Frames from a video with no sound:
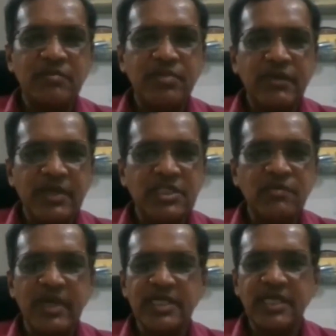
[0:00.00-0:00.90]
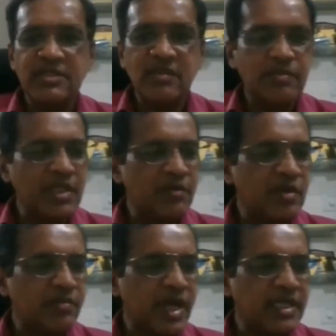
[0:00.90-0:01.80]
preventive maintenance of
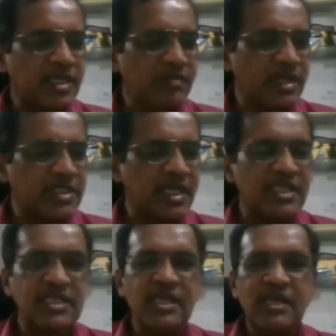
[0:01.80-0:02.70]
the plant and machineries.